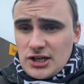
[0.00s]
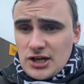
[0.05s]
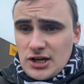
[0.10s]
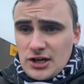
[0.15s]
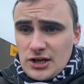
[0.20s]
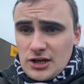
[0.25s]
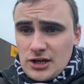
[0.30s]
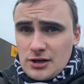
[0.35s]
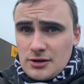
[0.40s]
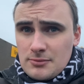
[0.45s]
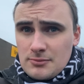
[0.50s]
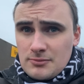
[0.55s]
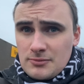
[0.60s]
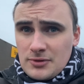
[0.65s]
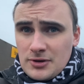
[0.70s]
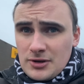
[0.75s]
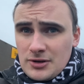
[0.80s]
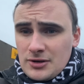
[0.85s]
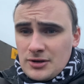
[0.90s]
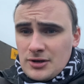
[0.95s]
Um,
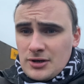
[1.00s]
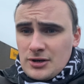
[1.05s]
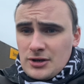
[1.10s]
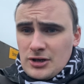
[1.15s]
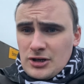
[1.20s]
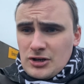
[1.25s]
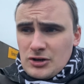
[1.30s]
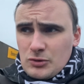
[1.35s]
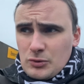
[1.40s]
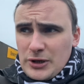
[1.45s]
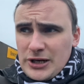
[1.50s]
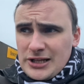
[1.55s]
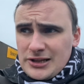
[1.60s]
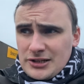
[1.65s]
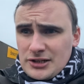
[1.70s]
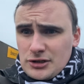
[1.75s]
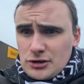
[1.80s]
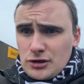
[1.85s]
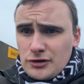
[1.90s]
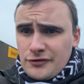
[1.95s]
Weirdly
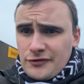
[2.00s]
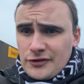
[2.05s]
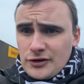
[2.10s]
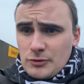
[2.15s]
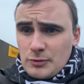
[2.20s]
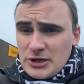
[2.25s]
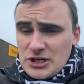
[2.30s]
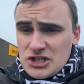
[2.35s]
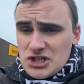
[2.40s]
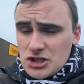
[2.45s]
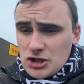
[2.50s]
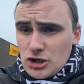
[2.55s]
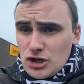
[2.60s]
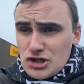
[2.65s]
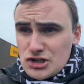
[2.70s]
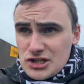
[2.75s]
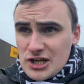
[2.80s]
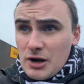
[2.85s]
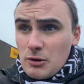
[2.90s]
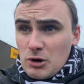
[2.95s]
enough, uh, we
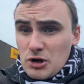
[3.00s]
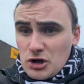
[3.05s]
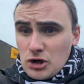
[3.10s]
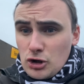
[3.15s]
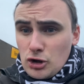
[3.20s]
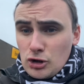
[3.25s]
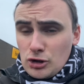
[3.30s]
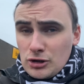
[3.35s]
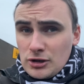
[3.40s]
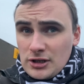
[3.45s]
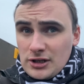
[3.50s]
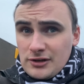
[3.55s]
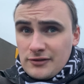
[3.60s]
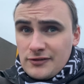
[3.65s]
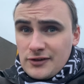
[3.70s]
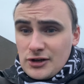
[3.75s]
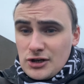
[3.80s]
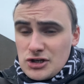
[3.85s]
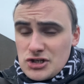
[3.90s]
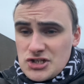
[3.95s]
scored our goal in the
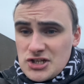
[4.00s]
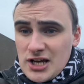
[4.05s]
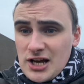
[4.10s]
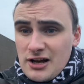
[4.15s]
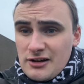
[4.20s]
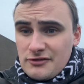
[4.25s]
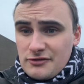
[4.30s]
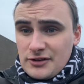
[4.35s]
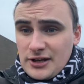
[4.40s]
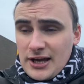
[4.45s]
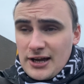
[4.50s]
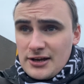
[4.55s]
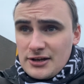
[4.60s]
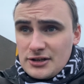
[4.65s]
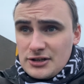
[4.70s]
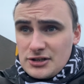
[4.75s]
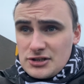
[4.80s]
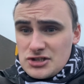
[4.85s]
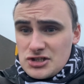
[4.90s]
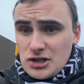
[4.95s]
first half. Yeah,
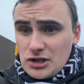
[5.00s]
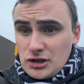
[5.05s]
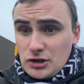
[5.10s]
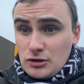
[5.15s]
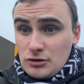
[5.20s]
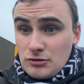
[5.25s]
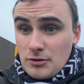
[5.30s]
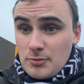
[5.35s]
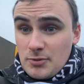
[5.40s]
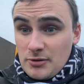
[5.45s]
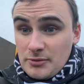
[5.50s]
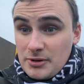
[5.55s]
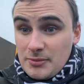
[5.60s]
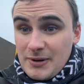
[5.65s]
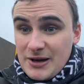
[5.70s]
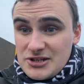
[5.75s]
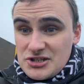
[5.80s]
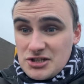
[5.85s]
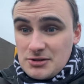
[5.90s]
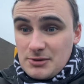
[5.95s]
uh, Solihull were probably the
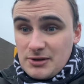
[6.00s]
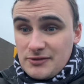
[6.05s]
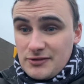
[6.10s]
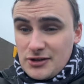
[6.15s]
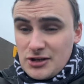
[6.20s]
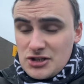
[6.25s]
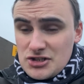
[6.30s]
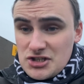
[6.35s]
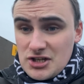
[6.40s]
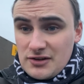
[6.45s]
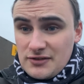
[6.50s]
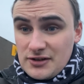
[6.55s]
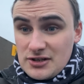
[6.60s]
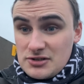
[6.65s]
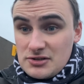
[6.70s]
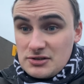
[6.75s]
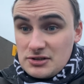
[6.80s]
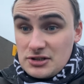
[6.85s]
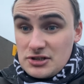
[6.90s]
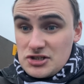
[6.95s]
better team in the first half.
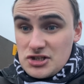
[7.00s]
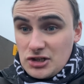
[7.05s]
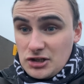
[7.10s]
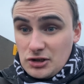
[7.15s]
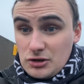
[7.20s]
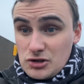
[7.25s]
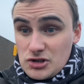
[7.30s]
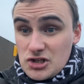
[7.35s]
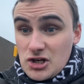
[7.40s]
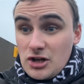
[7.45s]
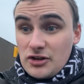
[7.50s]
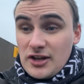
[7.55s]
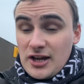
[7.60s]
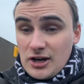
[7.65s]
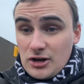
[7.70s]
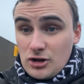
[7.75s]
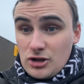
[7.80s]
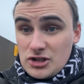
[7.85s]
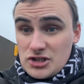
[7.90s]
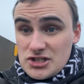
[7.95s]
Uh, Solihull scored their
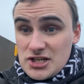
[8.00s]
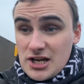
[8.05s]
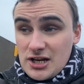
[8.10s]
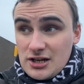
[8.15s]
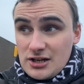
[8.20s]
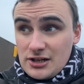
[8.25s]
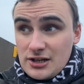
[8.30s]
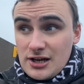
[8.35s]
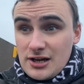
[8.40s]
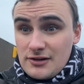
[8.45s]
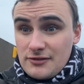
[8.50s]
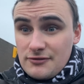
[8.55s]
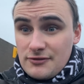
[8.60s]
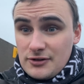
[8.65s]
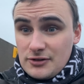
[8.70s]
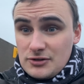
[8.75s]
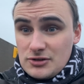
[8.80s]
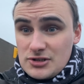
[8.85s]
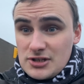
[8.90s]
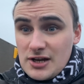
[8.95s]
goal in the second half,
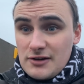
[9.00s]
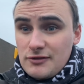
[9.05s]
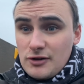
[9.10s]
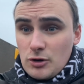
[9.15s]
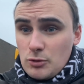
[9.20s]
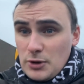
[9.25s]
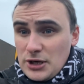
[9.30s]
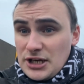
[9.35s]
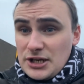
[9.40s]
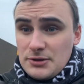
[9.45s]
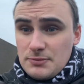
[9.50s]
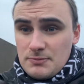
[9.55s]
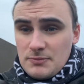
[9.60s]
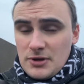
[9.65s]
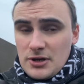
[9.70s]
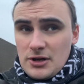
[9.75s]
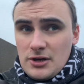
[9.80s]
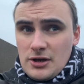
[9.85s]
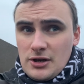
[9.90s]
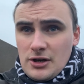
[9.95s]
and I thought we
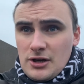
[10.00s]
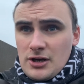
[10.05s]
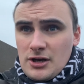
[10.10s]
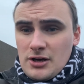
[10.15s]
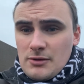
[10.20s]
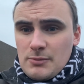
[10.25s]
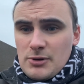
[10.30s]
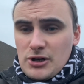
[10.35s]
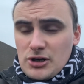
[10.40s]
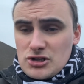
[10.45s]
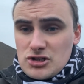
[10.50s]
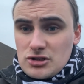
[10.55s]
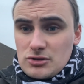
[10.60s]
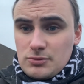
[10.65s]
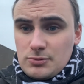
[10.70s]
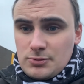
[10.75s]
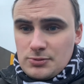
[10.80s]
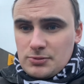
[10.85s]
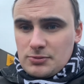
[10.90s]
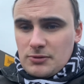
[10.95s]
perked up
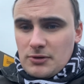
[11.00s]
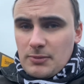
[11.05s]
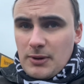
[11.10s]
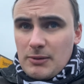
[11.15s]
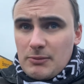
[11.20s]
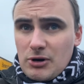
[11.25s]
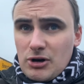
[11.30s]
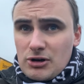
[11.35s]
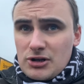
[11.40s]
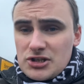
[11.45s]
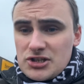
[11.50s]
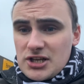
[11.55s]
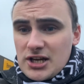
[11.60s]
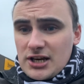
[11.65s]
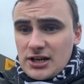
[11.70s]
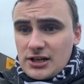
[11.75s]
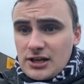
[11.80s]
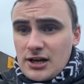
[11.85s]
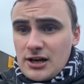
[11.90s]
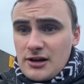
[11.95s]
a bit more in the
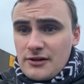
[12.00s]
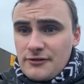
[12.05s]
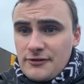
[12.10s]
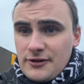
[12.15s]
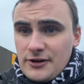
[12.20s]
second half.